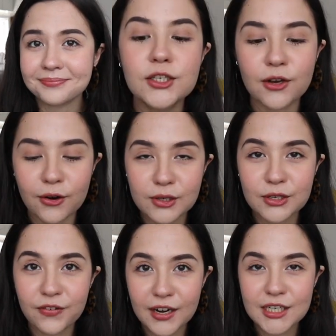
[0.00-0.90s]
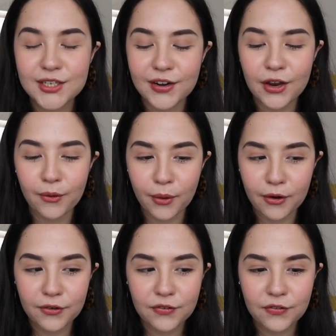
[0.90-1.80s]
So to finish this video
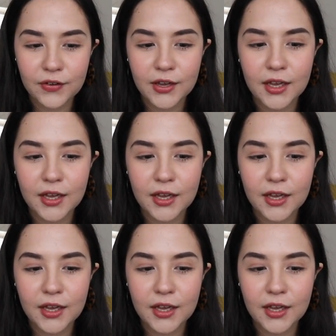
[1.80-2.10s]
off,